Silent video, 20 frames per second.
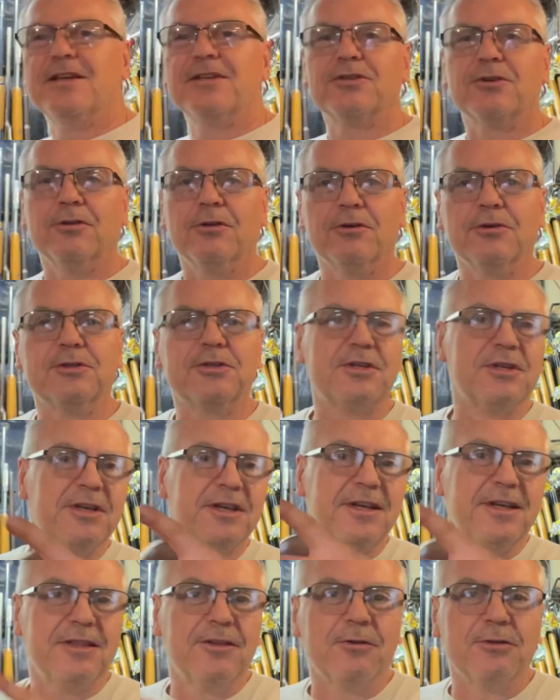So
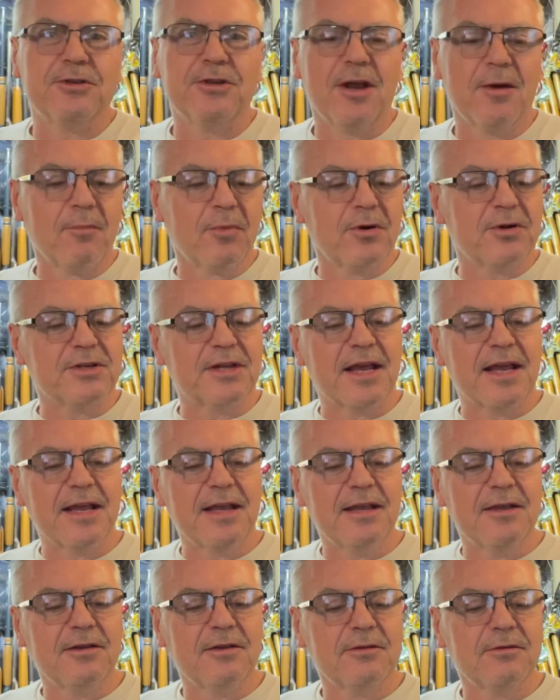those numbers
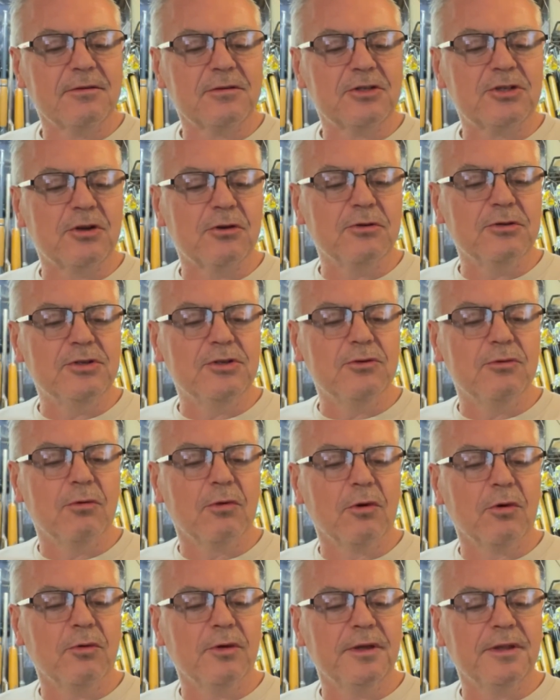I showed you
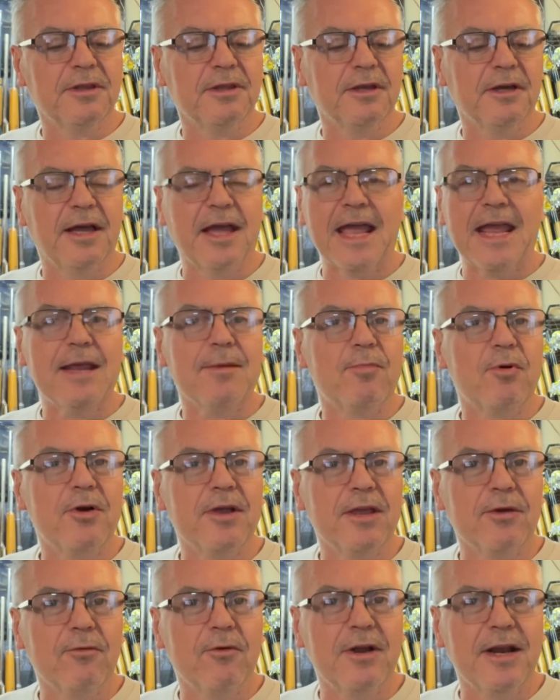were with
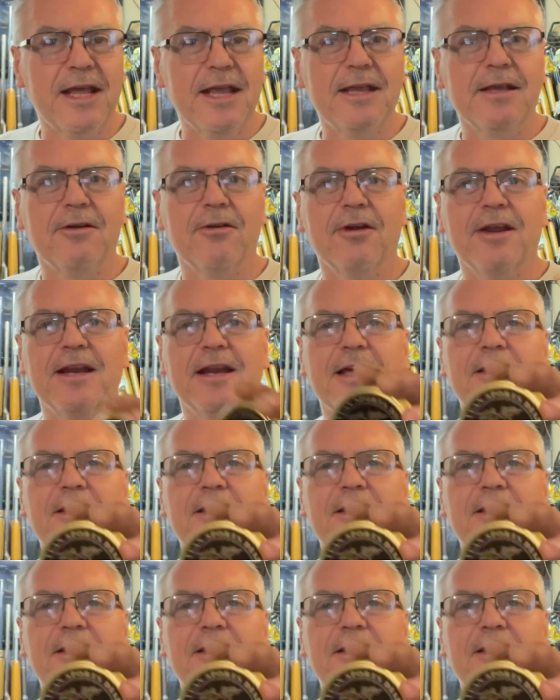8.18 grain.